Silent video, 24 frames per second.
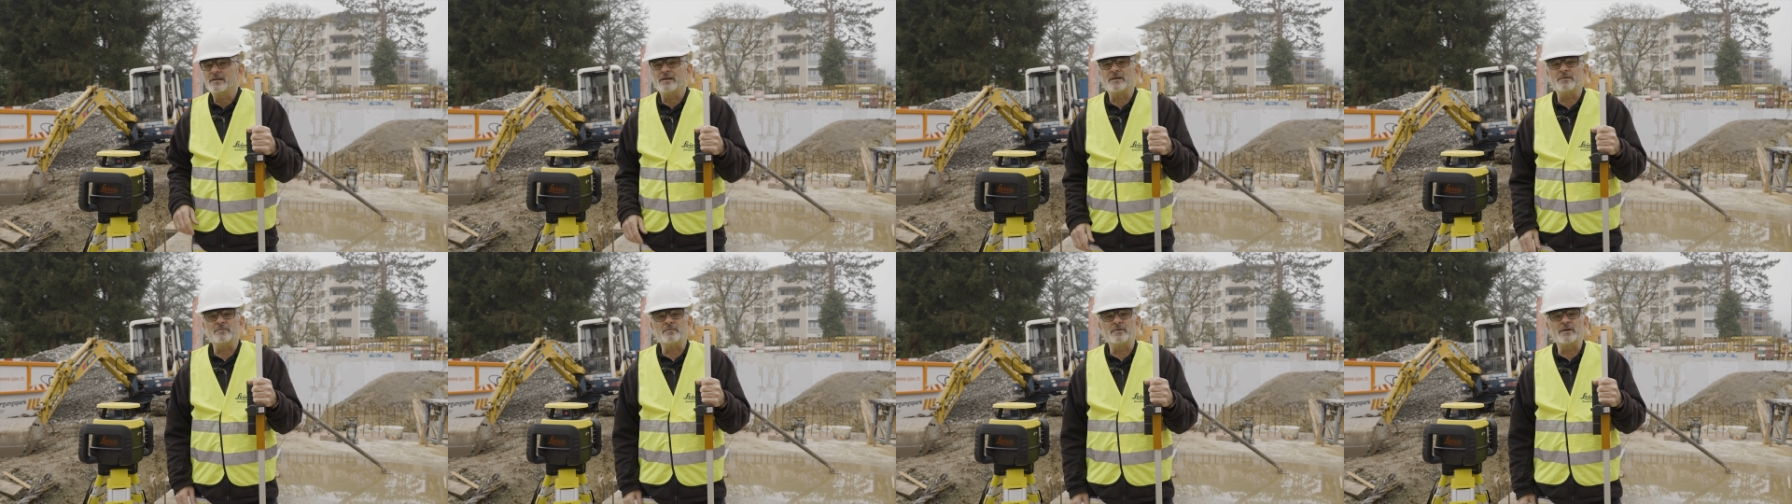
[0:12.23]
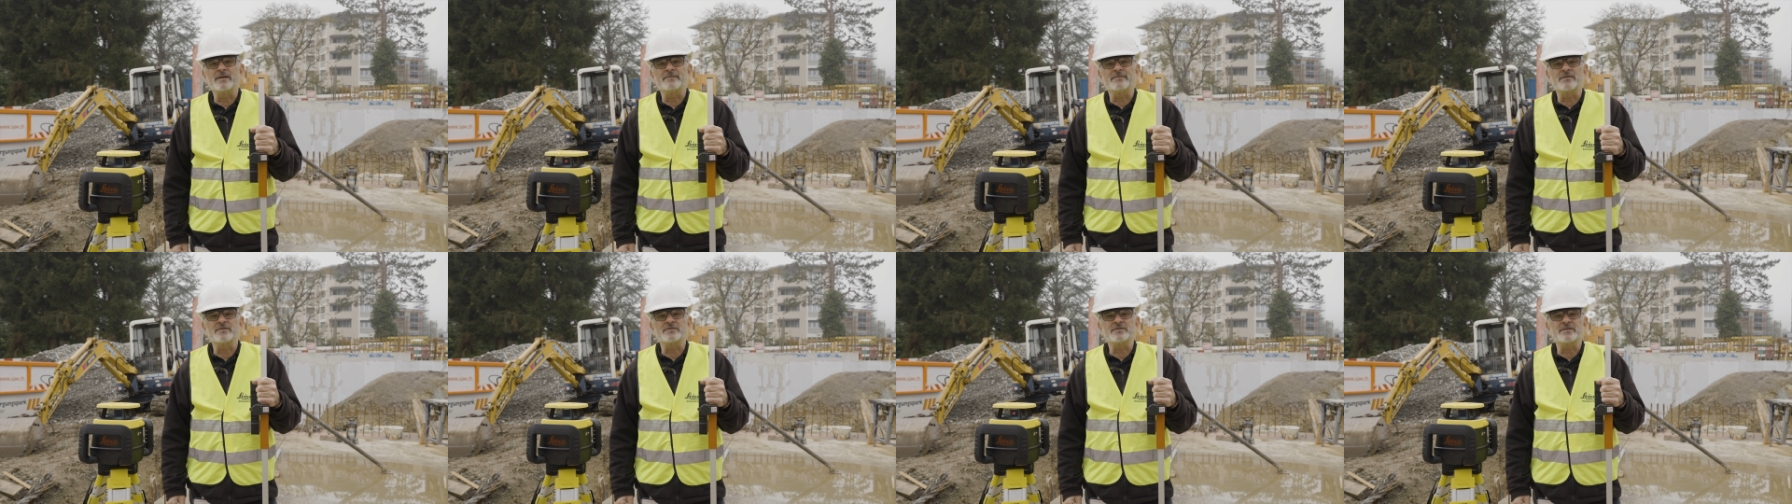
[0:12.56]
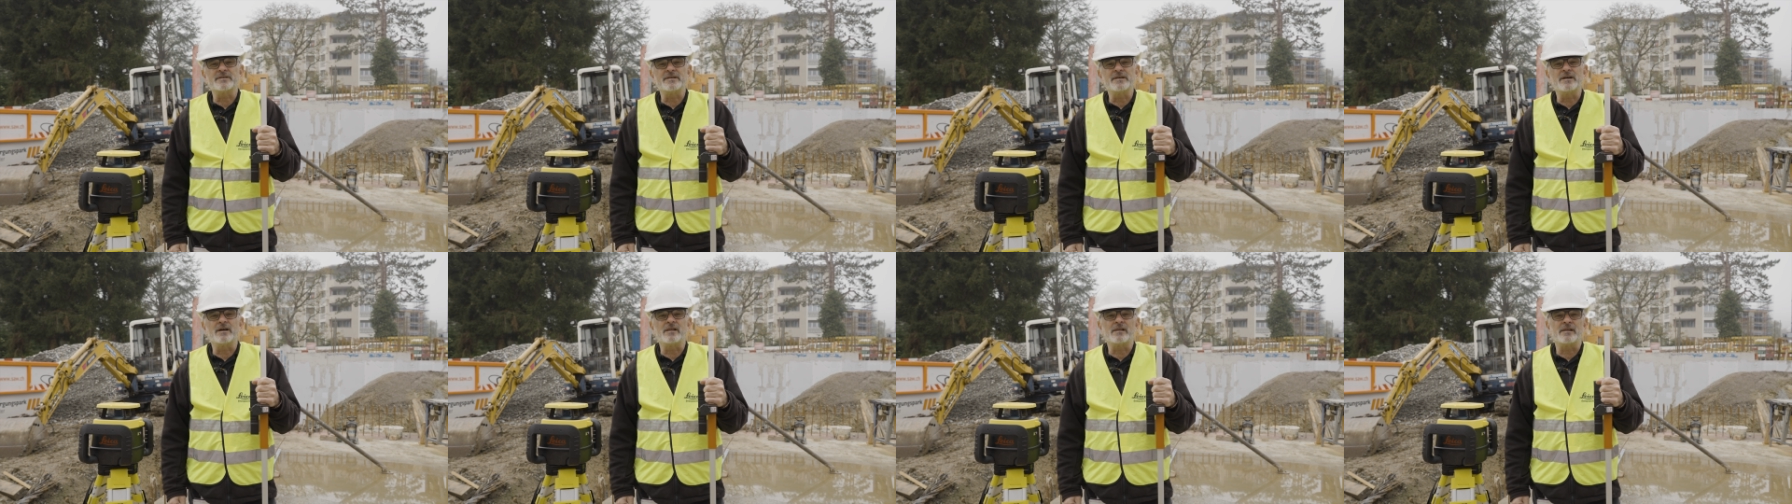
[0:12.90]
and one of our
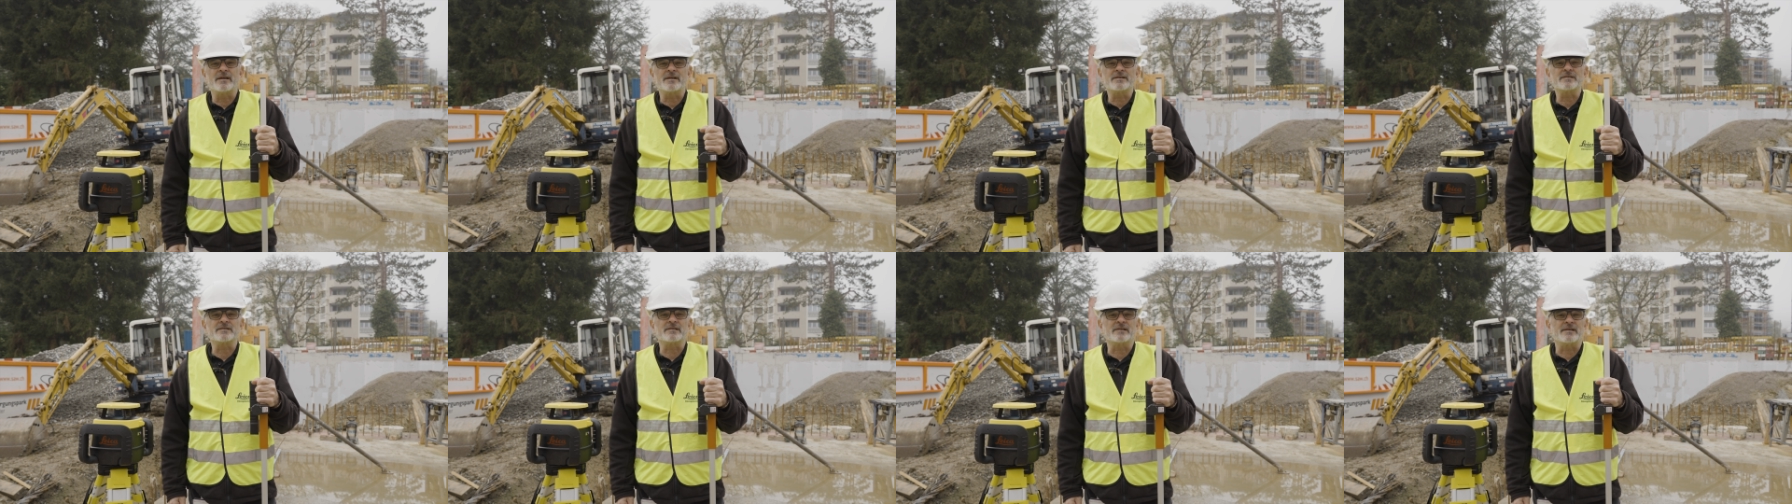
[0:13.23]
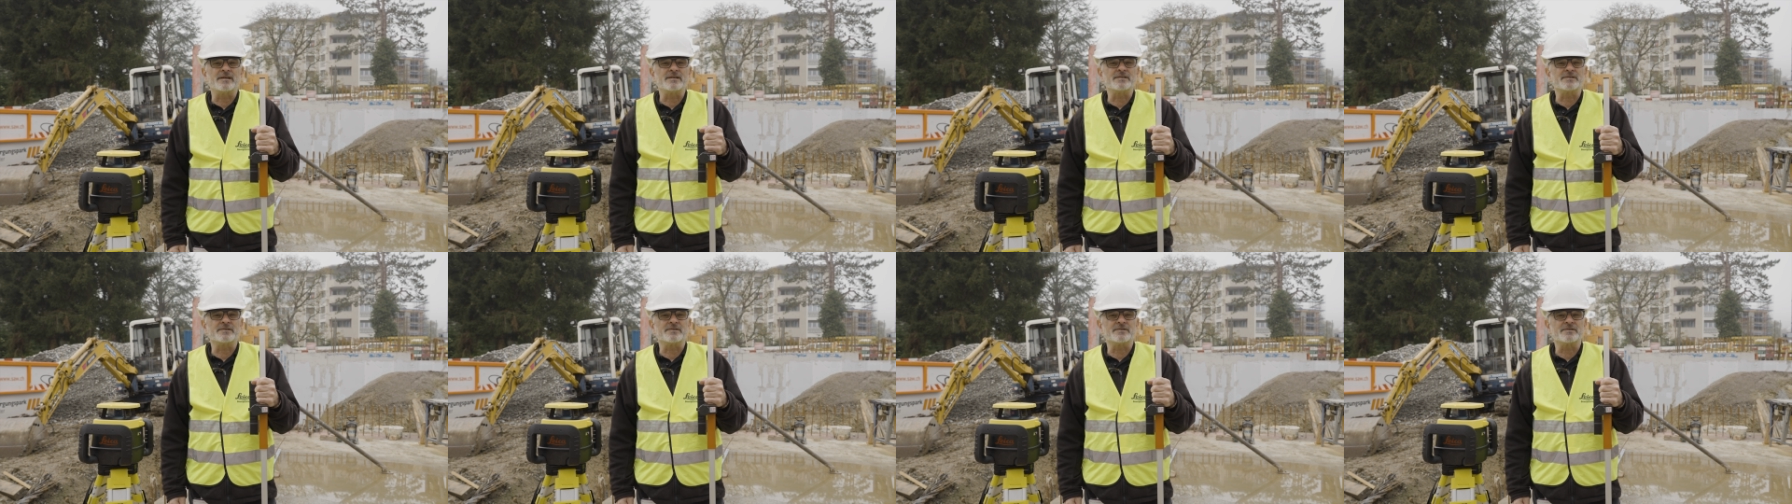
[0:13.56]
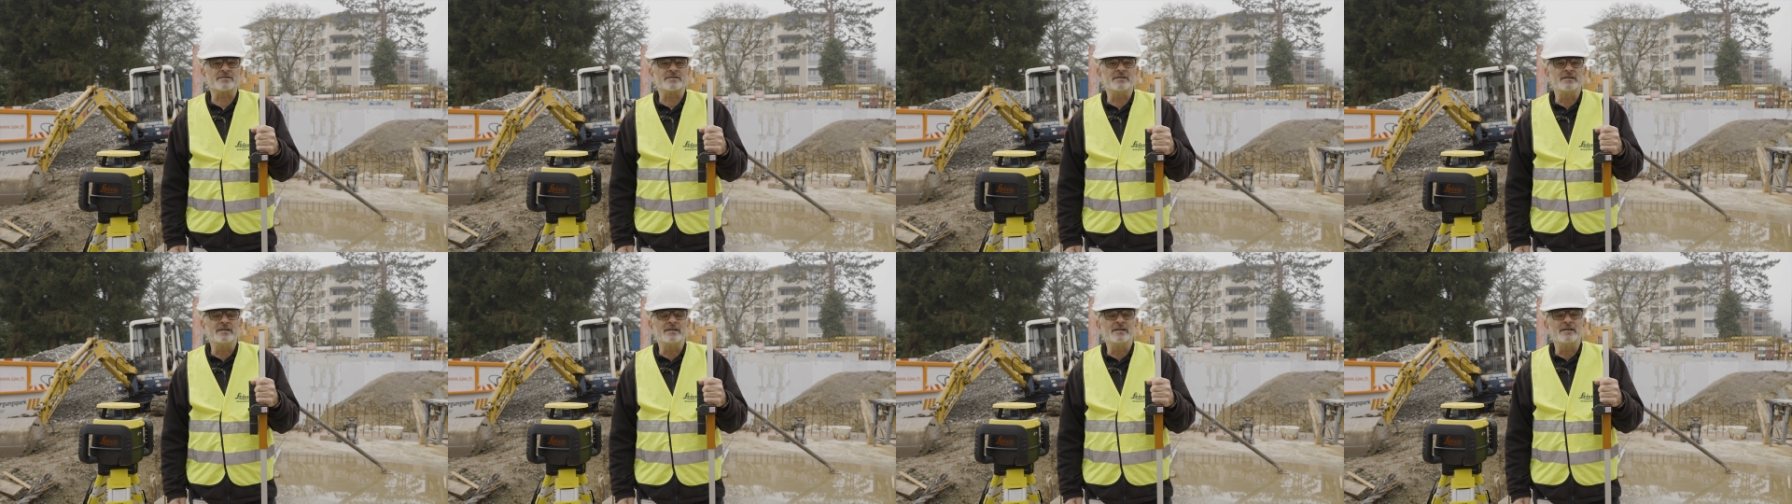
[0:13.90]
CLAx
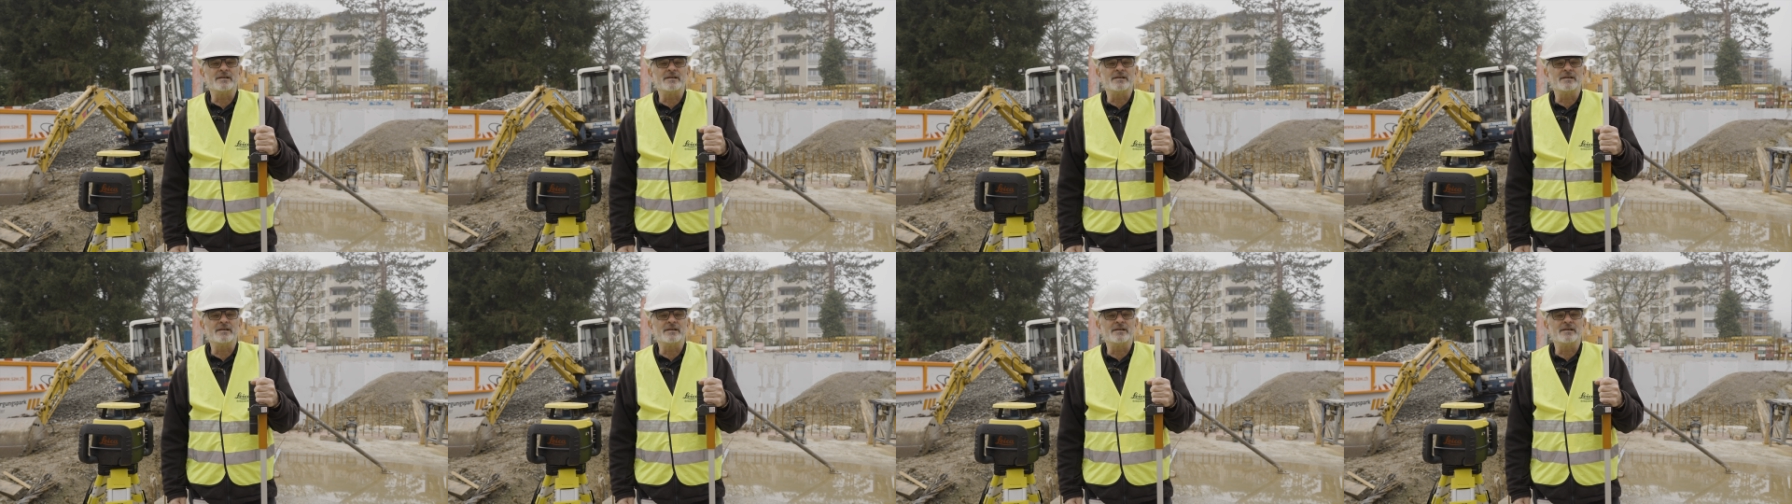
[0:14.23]
lasers.